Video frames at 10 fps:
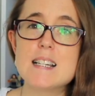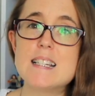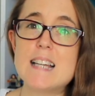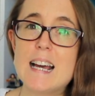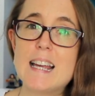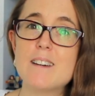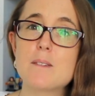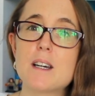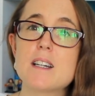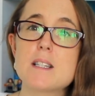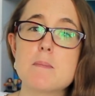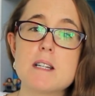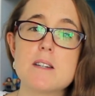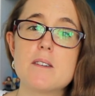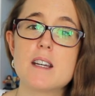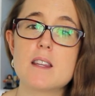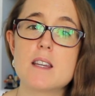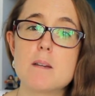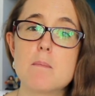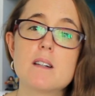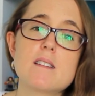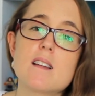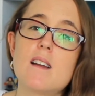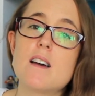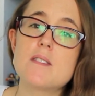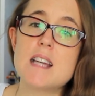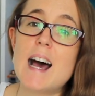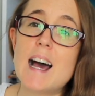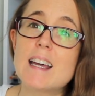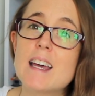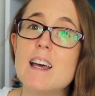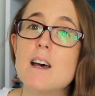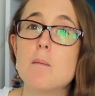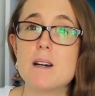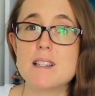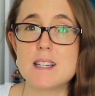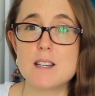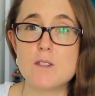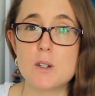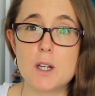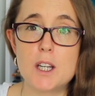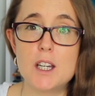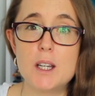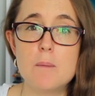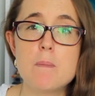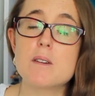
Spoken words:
Today I'm going to be doing the Books and Life tag by Steve Donoghue.